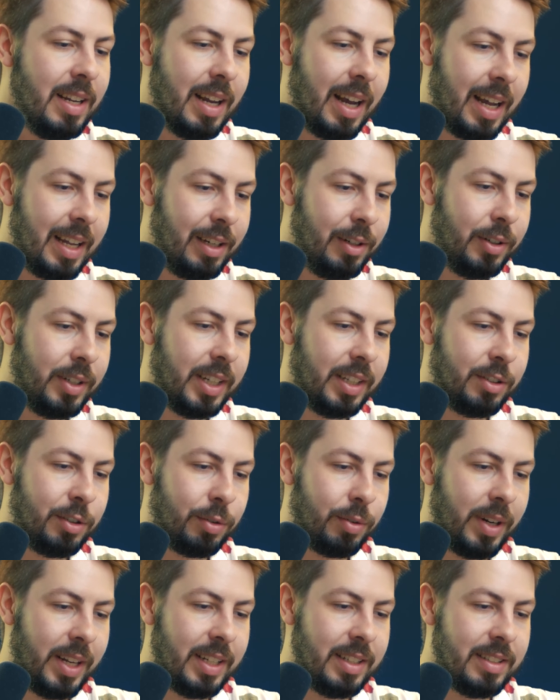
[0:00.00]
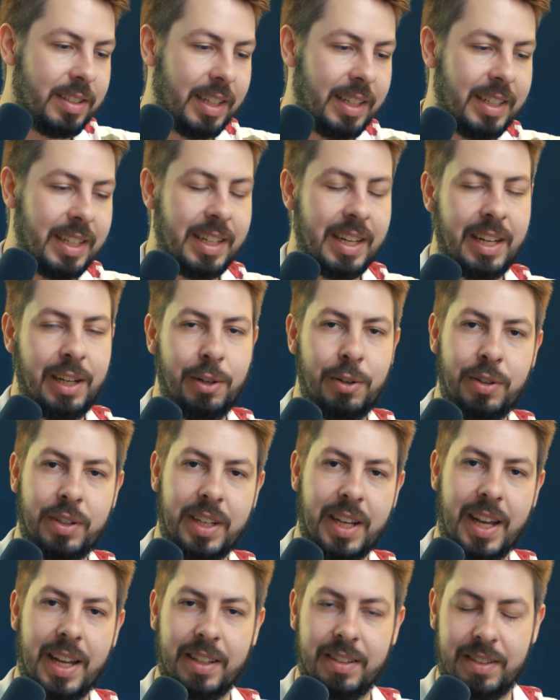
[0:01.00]
I look at trends and then I
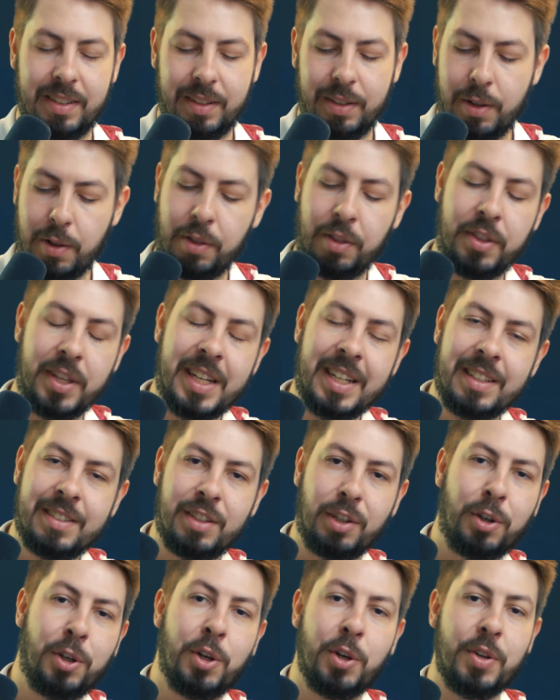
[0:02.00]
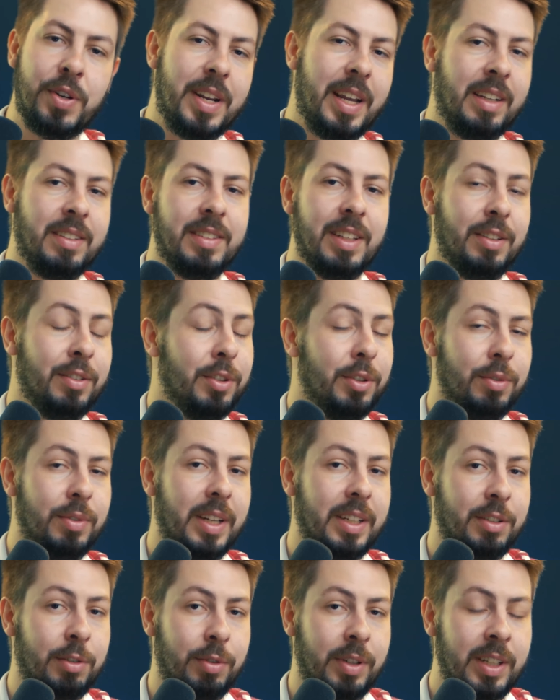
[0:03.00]
look at things connected to
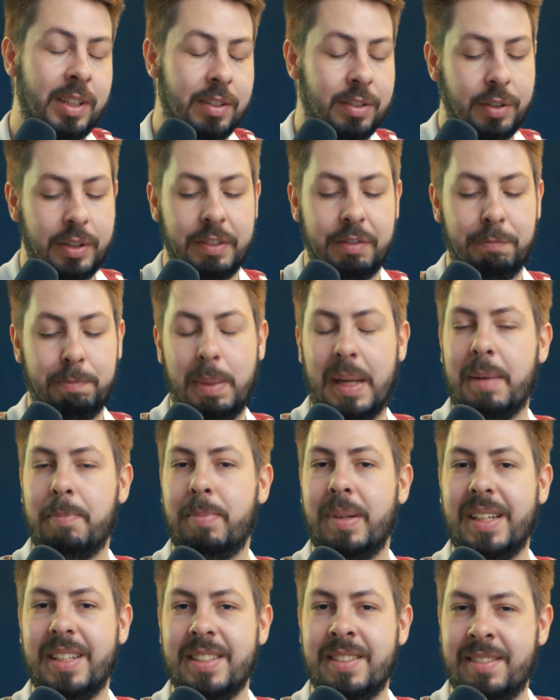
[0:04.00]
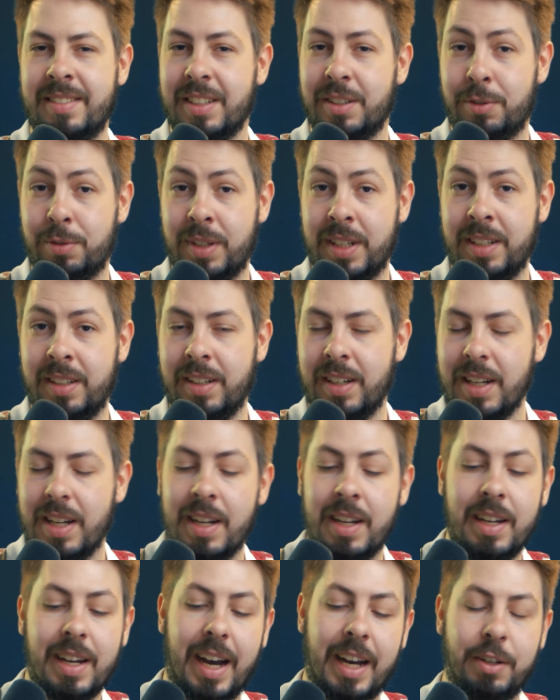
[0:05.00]
that trend. So if Pepe is the trend,
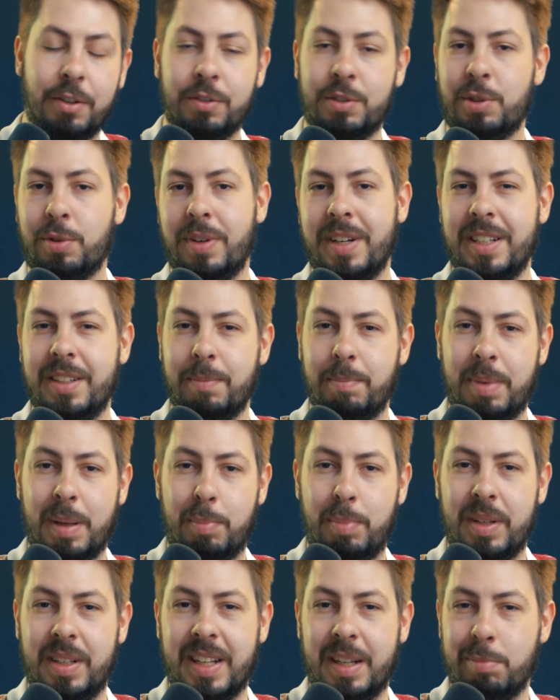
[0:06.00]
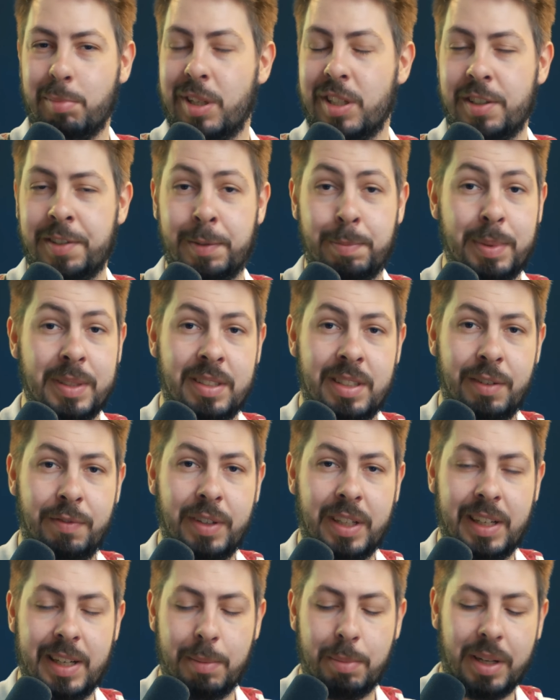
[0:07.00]
I don't trade Pepe that much
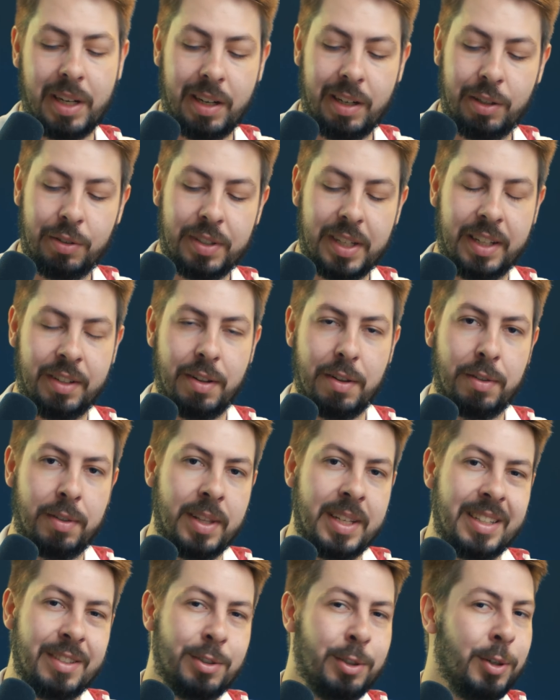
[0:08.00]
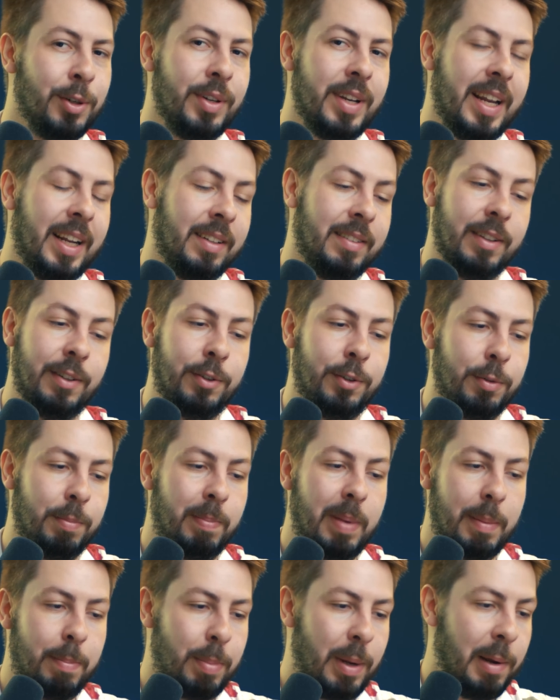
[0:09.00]
specifically, but I look at things connected to
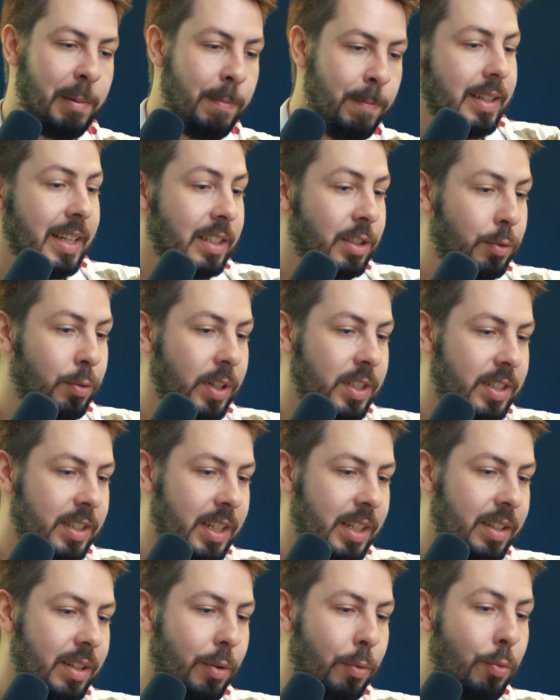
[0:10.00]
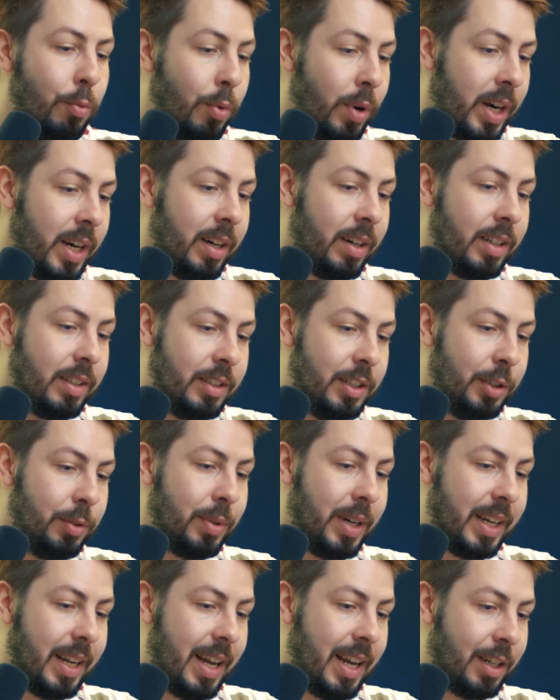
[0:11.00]
Pepe. Next question, where do
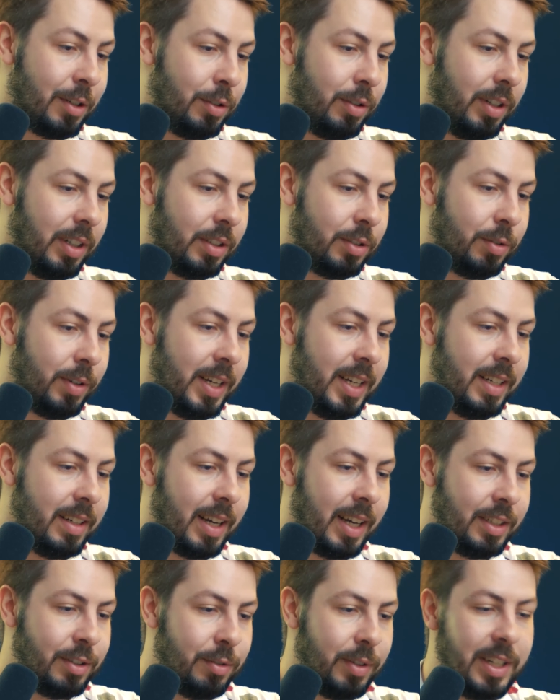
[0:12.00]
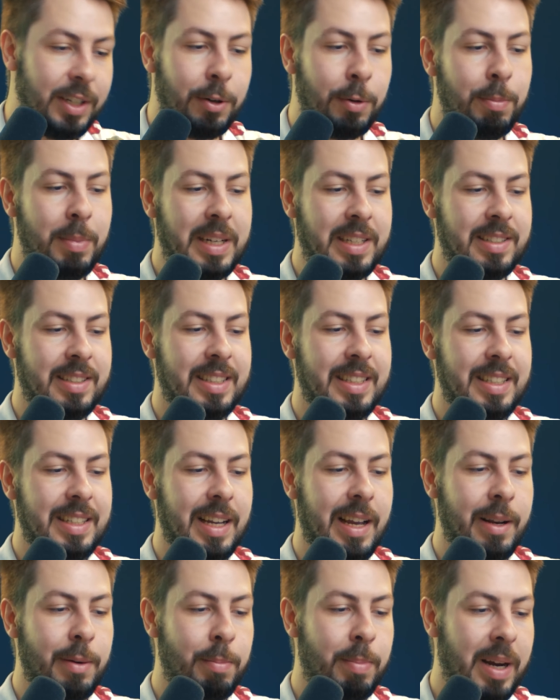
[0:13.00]
I actually trade? I trade on MEXC
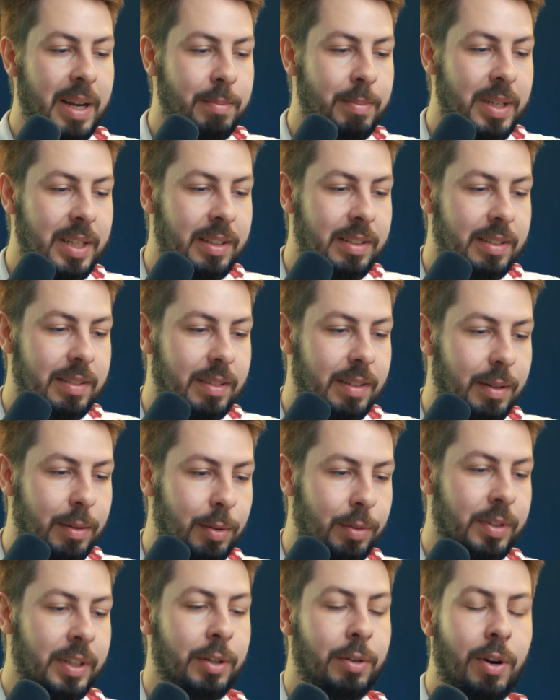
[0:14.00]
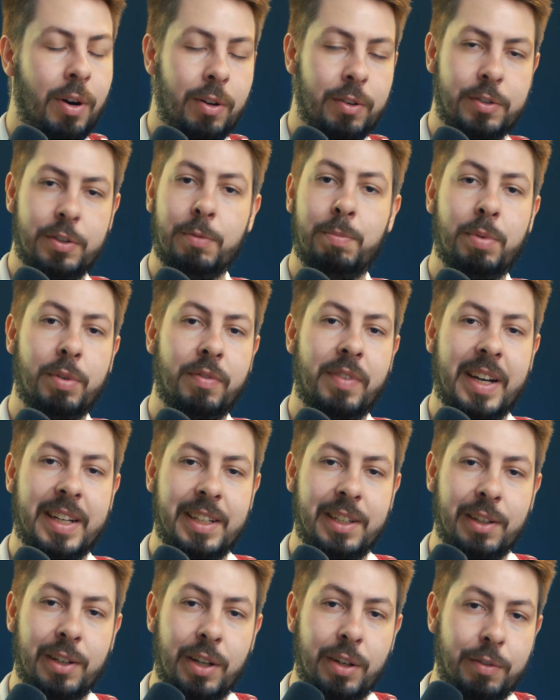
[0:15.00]
and Bybit. They're also
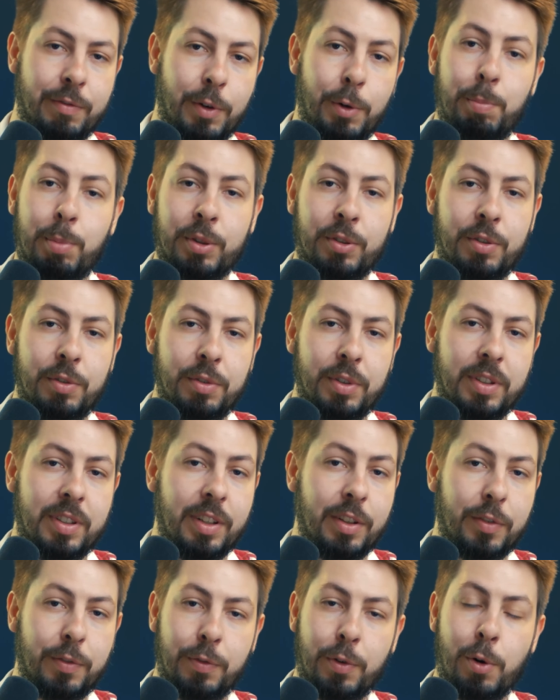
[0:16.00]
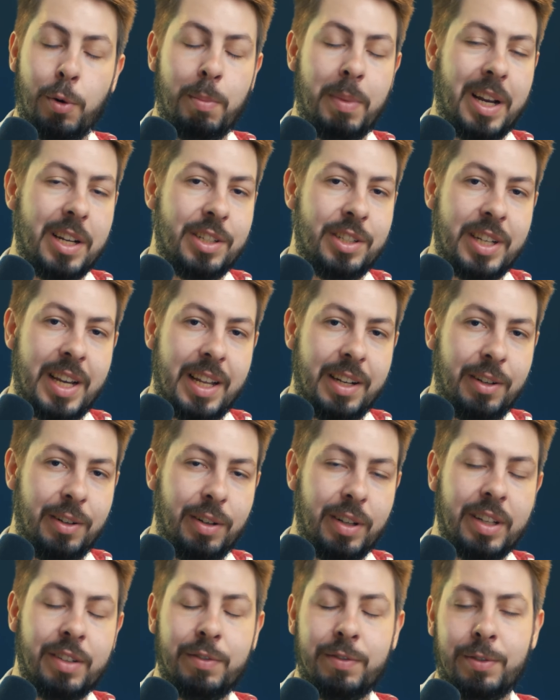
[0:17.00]
providing a lot of opportunities for my
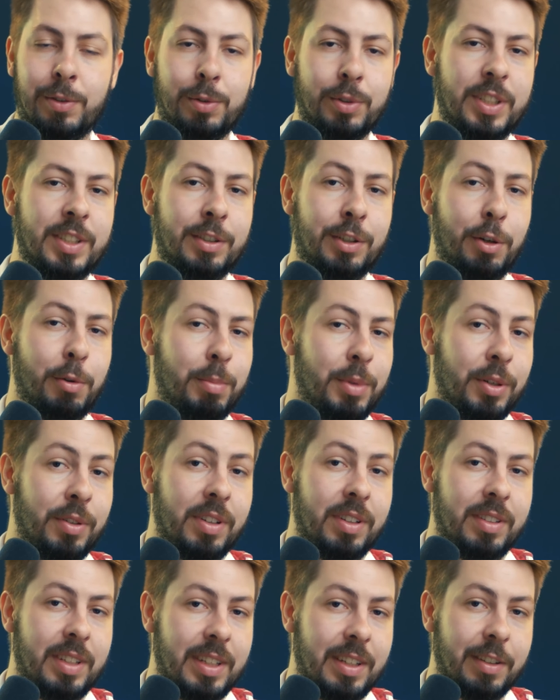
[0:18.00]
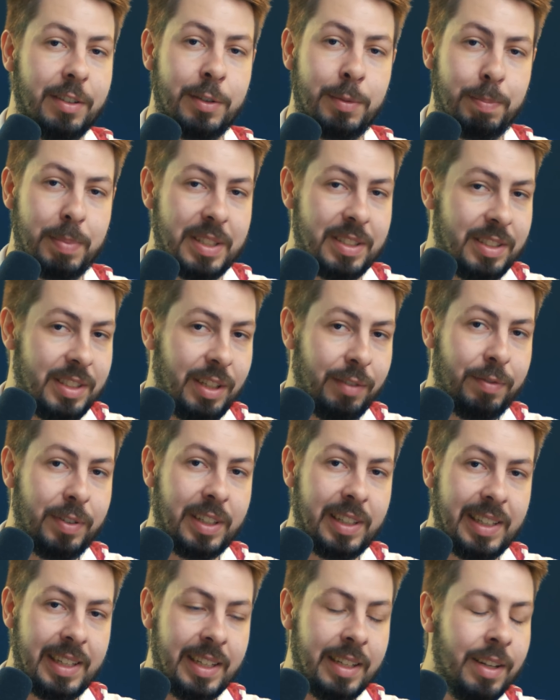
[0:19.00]
channel and for this community
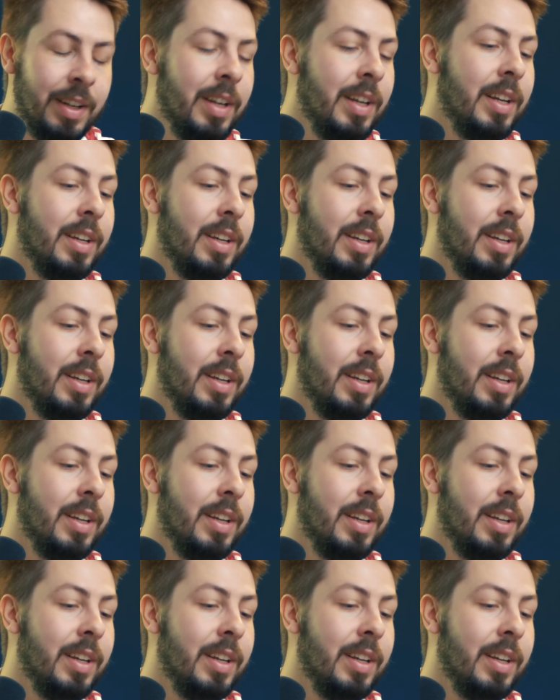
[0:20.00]
specifically.